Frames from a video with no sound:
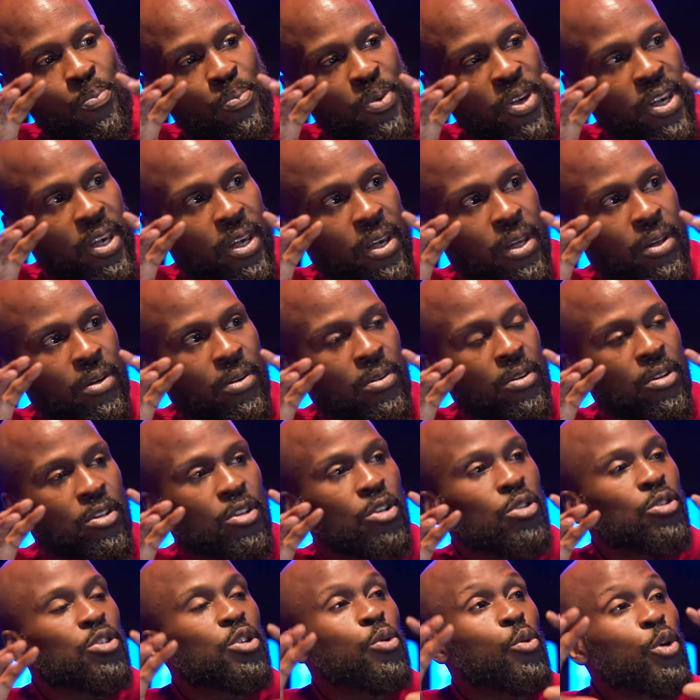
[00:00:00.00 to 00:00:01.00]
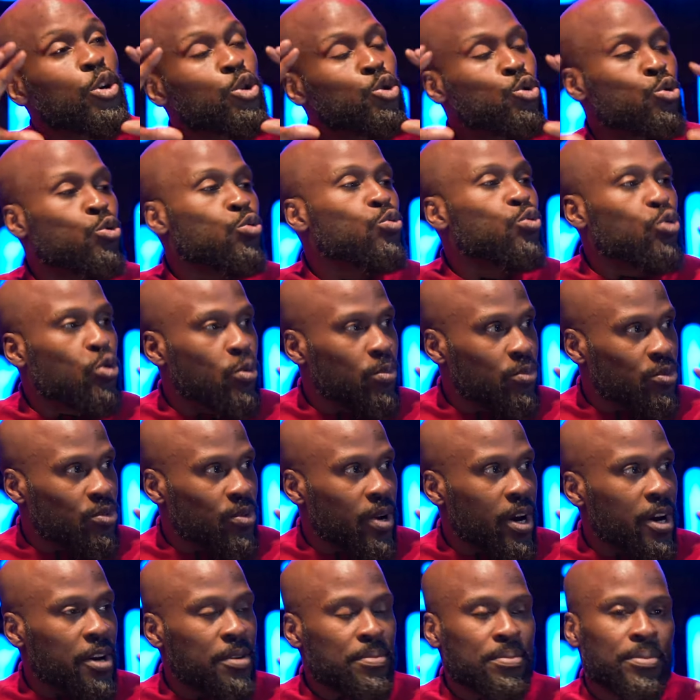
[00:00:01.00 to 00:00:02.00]
up in, there were 2 rooms,
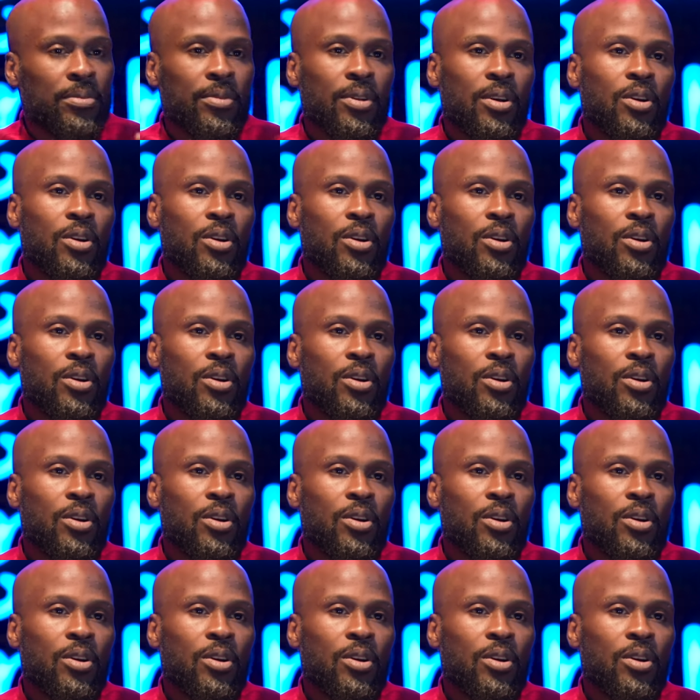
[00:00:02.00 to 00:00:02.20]
right?